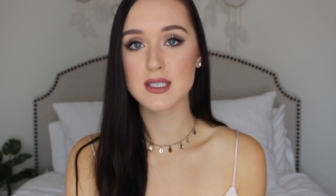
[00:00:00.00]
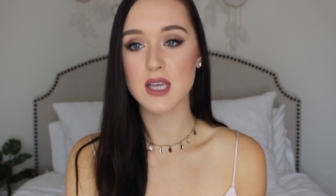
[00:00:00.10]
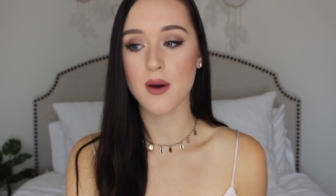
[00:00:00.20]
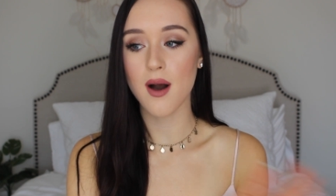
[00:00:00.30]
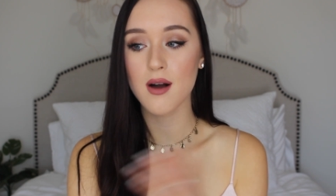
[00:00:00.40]

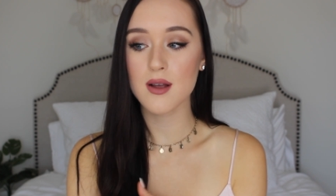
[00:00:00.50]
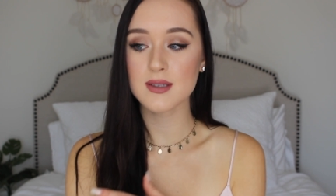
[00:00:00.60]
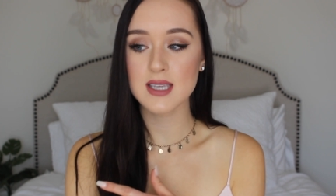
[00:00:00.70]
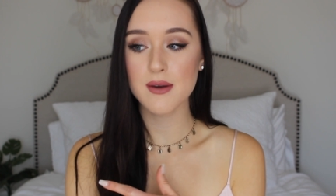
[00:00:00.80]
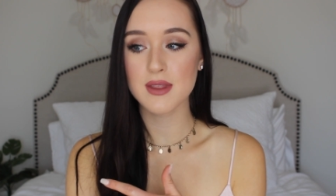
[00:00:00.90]
So I'll go
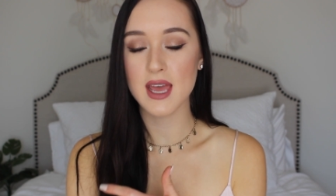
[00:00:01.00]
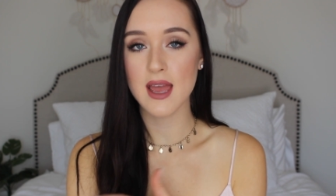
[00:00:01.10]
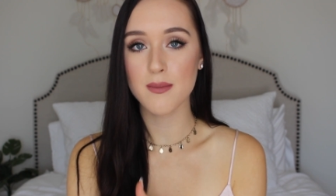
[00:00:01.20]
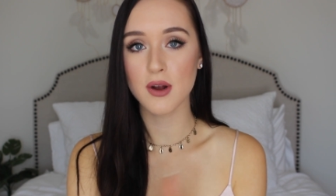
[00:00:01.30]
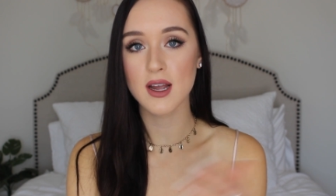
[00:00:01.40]
stay with
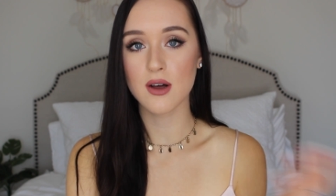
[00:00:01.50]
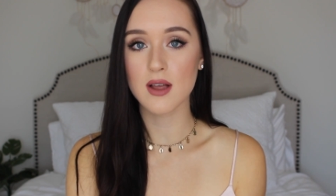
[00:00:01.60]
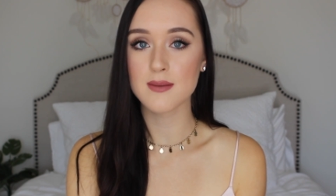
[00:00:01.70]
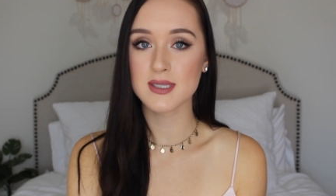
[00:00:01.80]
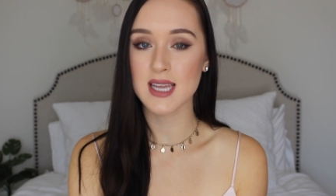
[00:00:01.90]
him or he'll
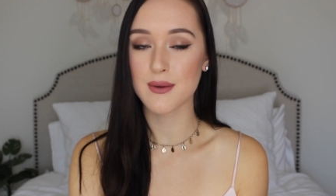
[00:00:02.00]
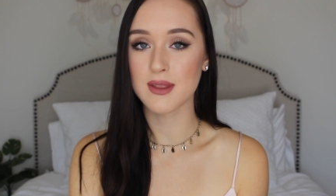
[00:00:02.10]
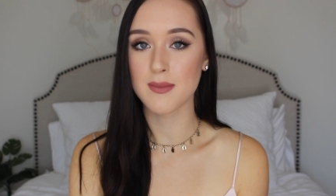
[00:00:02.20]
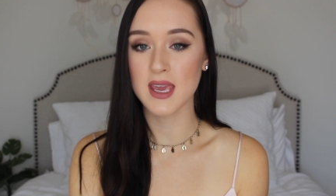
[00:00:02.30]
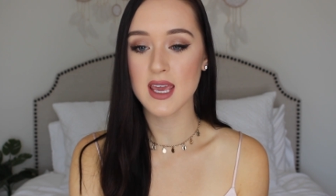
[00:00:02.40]
come stay
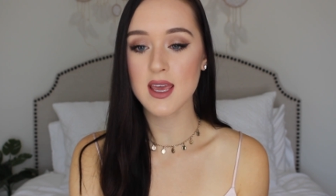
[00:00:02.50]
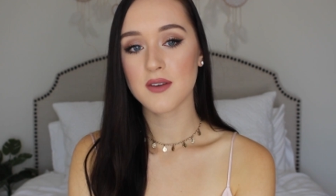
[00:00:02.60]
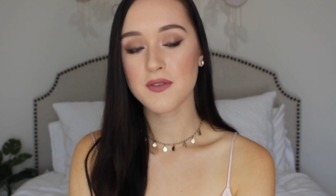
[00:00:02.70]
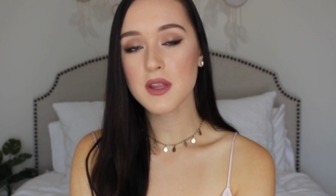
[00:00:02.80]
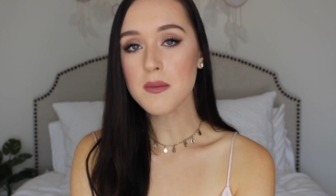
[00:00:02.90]
with me.
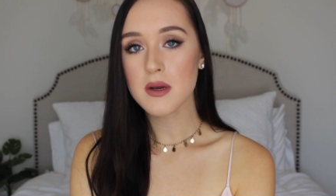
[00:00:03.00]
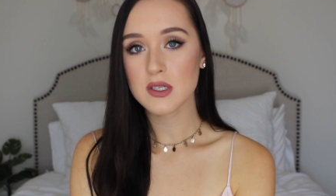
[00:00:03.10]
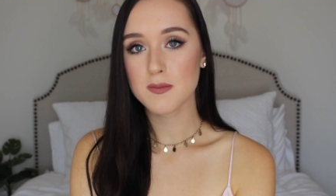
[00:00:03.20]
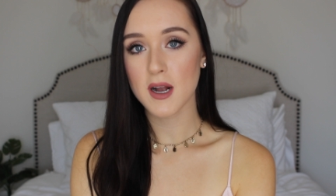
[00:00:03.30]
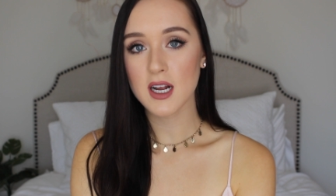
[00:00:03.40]
For the
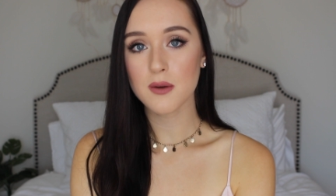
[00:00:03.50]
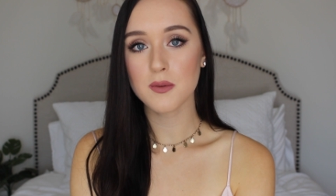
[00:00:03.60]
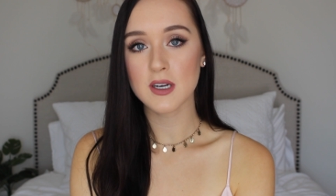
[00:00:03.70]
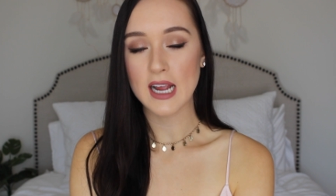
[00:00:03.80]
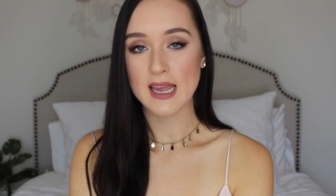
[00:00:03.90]
most part, we're